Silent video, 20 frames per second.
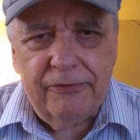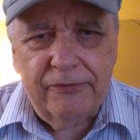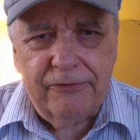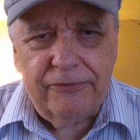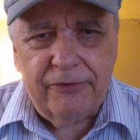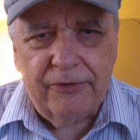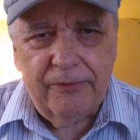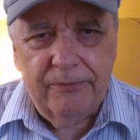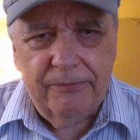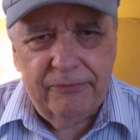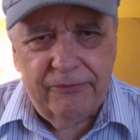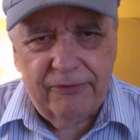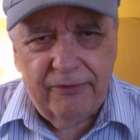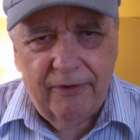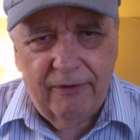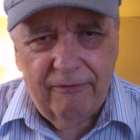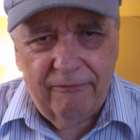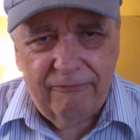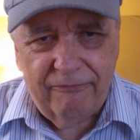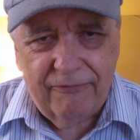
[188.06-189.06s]
in terms
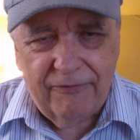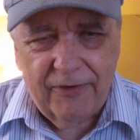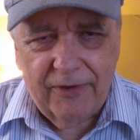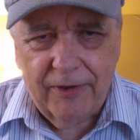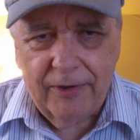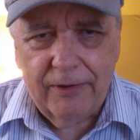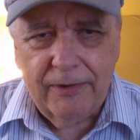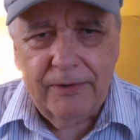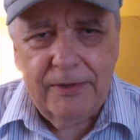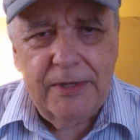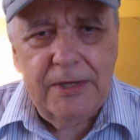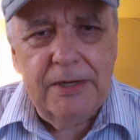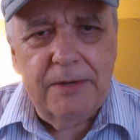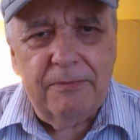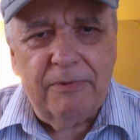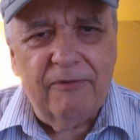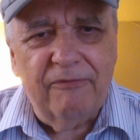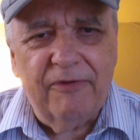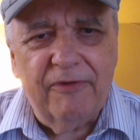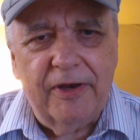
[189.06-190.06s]
of
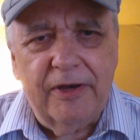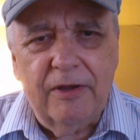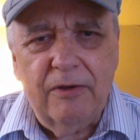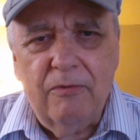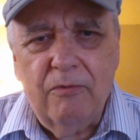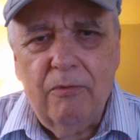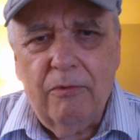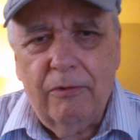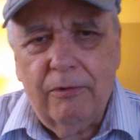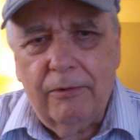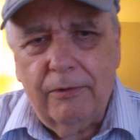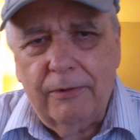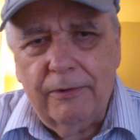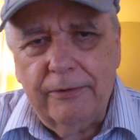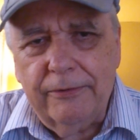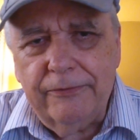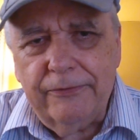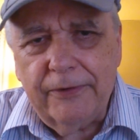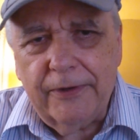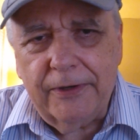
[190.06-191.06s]
preventing
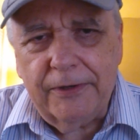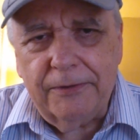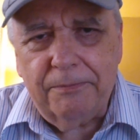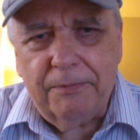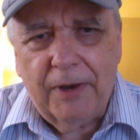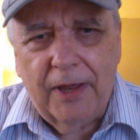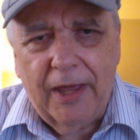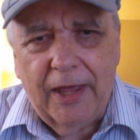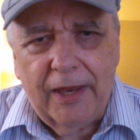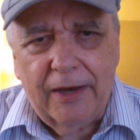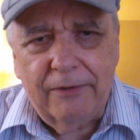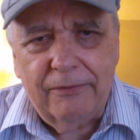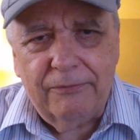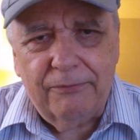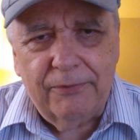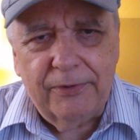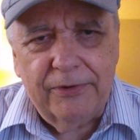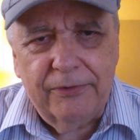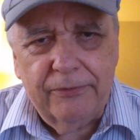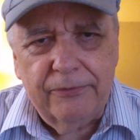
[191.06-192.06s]
wars and
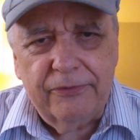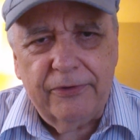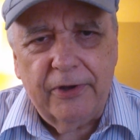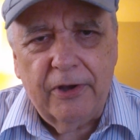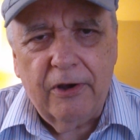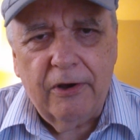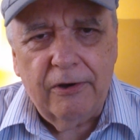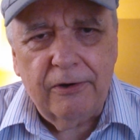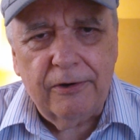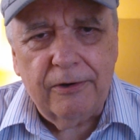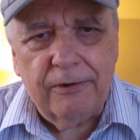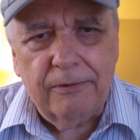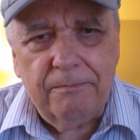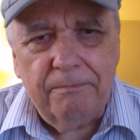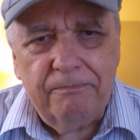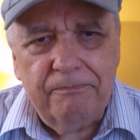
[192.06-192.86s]
reducing harm.